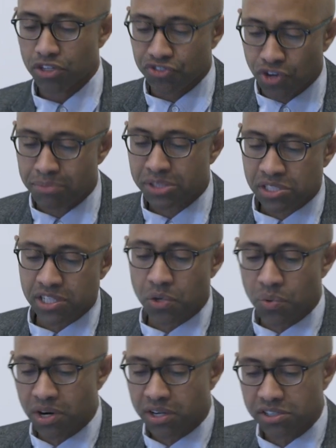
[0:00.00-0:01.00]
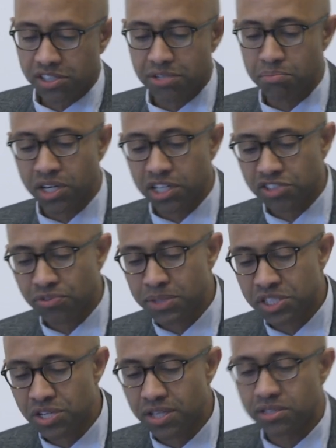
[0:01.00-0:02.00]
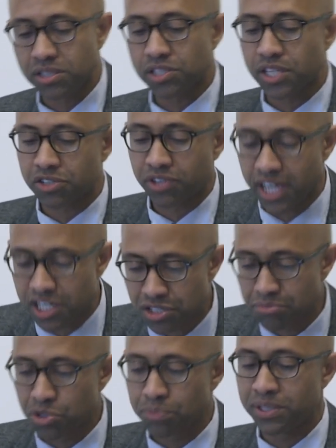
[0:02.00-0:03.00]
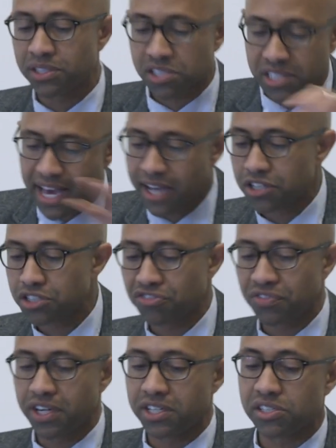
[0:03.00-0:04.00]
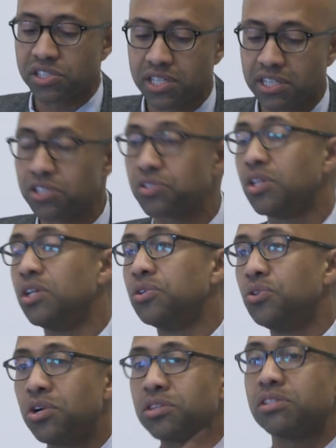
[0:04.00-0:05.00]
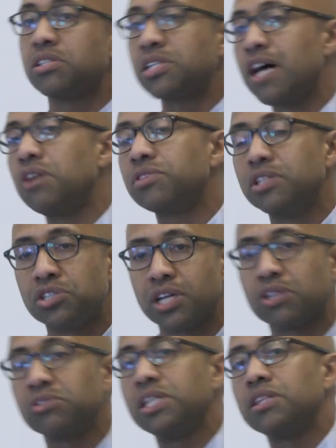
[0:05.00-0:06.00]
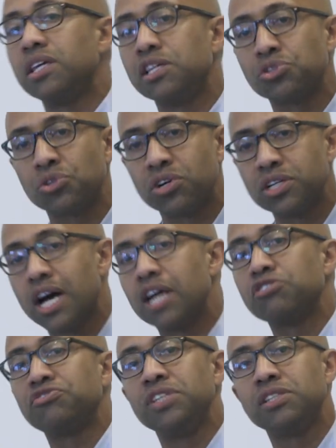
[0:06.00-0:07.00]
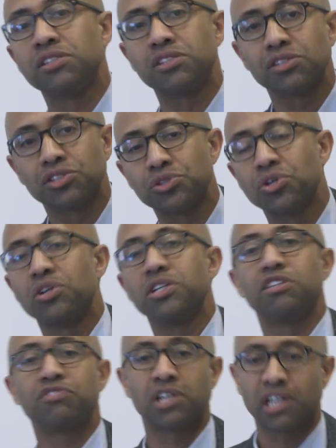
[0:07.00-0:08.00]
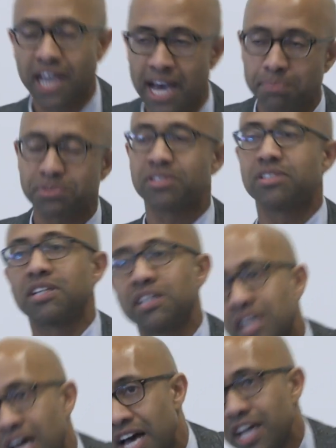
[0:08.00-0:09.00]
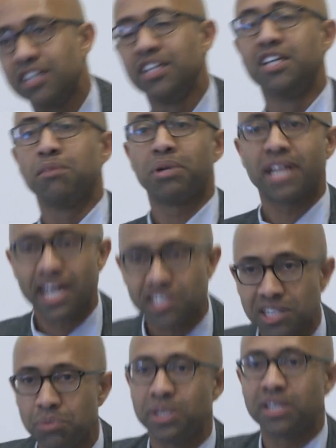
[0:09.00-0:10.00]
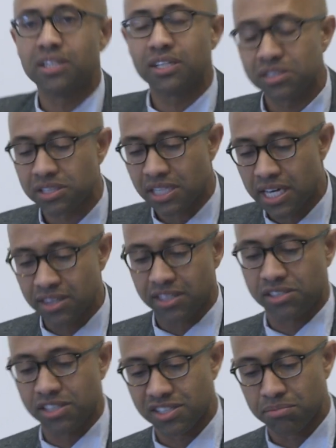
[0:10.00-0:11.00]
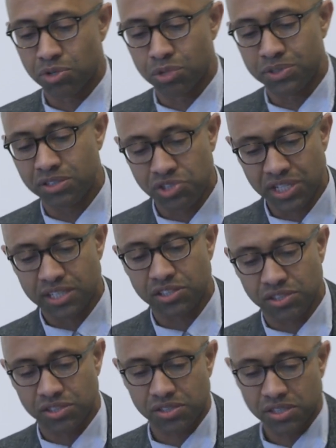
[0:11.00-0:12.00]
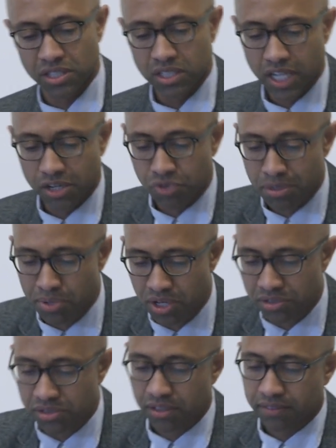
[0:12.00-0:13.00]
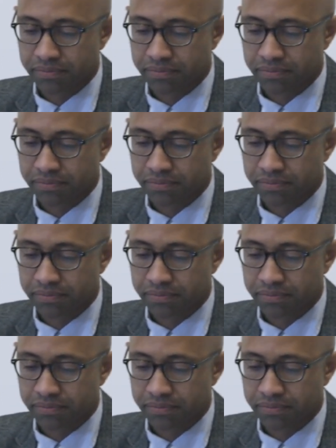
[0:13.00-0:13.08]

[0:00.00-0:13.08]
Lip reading: Former SNCC workers emerged from the Southern desegregation movement, scattered to various cities, north and south. And generally in the historiography, this is a story of collapse and decline, but actually we can understand this as a moment of genesis and rebirth.